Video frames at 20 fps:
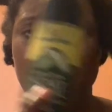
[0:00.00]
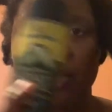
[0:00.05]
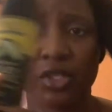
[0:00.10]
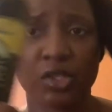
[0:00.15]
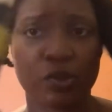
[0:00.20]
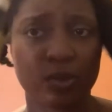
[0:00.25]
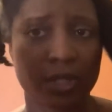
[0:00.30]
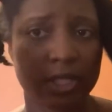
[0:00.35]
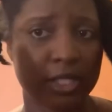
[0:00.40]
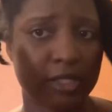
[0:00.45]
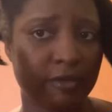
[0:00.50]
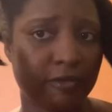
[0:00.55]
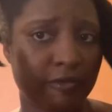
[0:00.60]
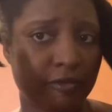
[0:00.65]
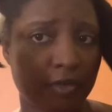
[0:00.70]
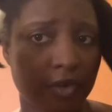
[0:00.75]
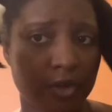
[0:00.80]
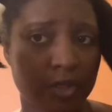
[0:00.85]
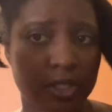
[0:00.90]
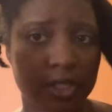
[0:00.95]
towards the
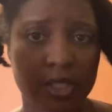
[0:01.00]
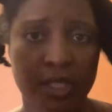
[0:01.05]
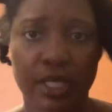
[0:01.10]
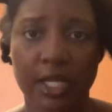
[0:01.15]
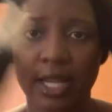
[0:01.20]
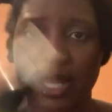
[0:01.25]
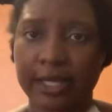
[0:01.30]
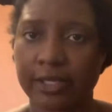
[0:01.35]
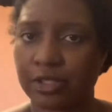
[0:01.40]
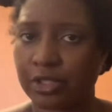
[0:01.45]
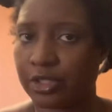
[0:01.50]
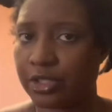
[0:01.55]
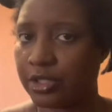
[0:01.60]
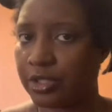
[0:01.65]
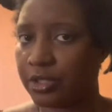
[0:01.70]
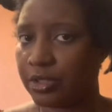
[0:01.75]
front, like just